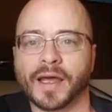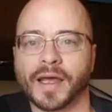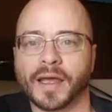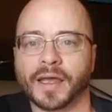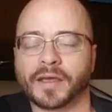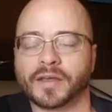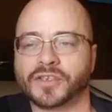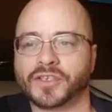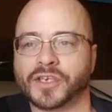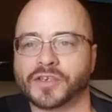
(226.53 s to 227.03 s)

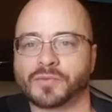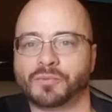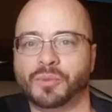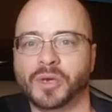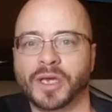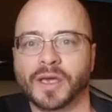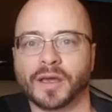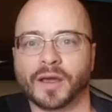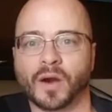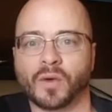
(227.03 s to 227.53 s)
like just
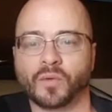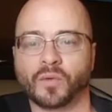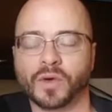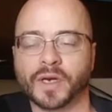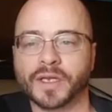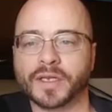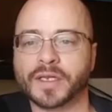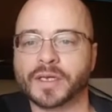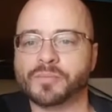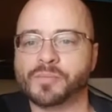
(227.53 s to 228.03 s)
being a
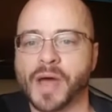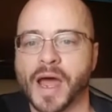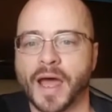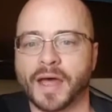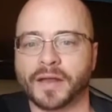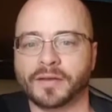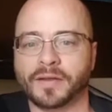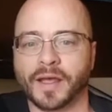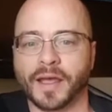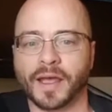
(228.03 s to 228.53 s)
really
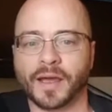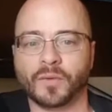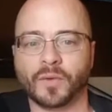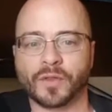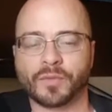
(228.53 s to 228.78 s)
bad day